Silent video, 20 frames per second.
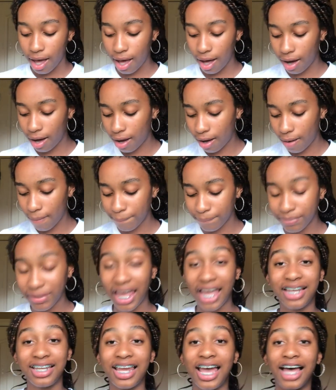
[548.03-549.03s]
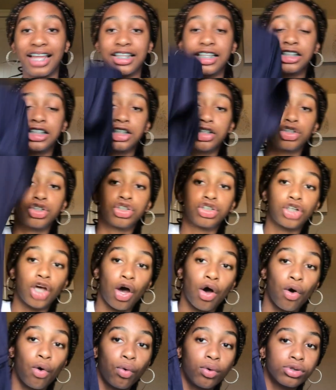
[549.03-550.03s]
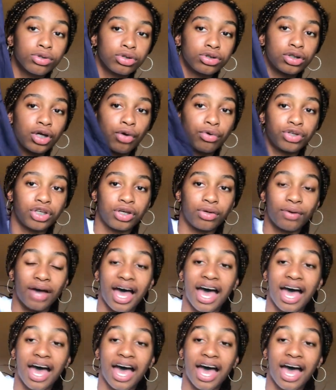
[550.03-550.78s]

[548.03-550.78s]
And yeah, this is so, so cute.